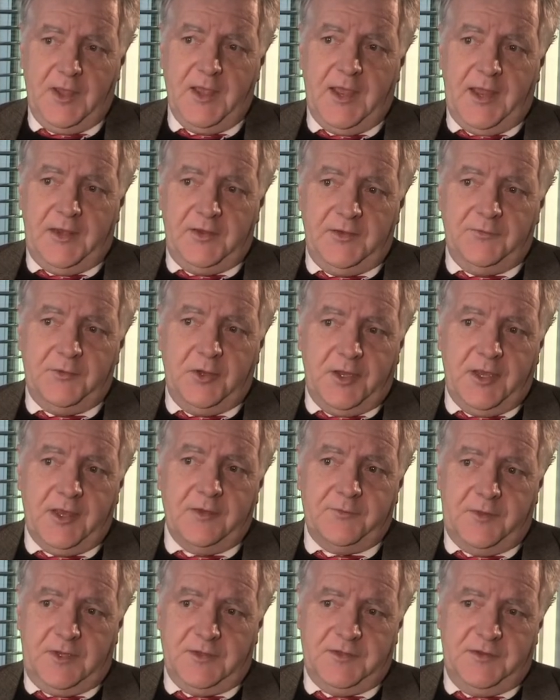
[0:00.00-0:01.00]
And if you
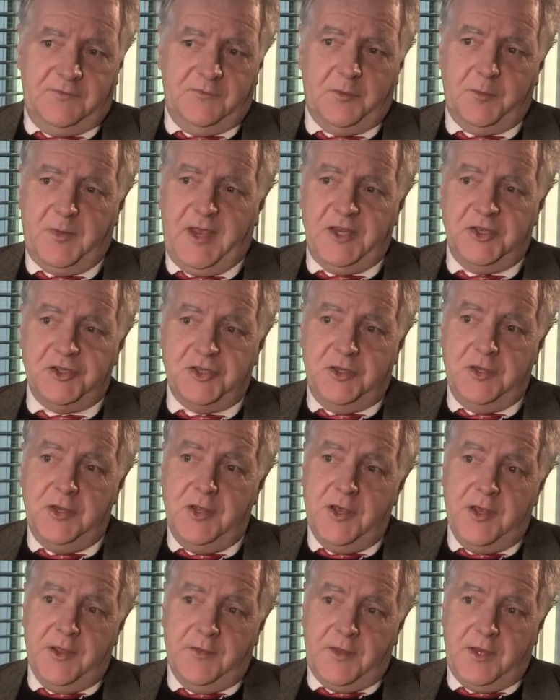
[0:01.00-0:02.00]
have this information,
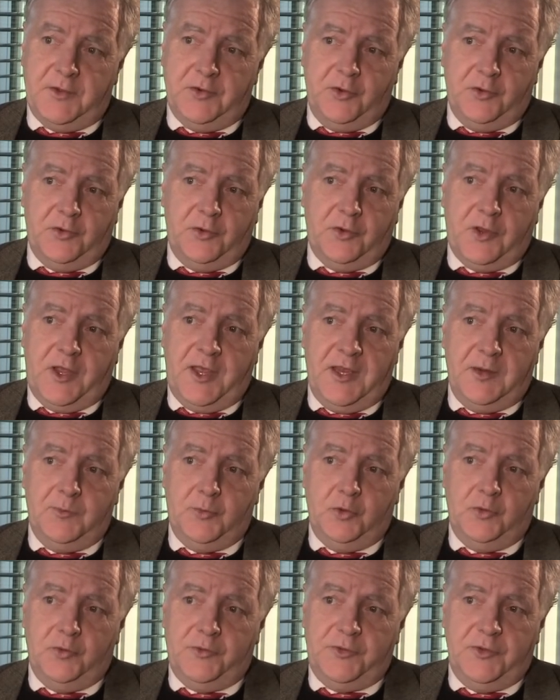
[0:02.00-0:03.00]
then you're
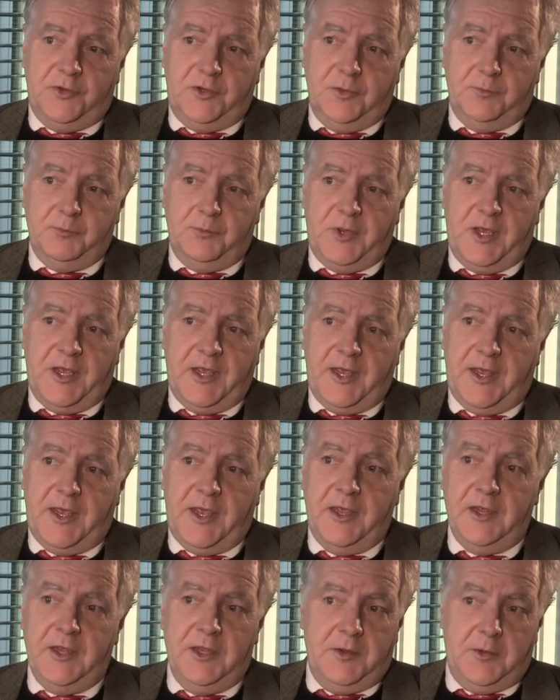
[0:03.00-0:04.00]
able to
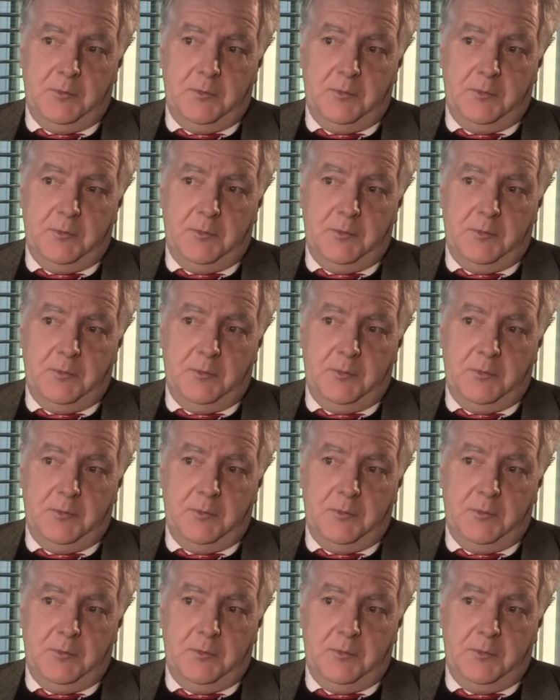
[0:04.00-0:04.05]
compare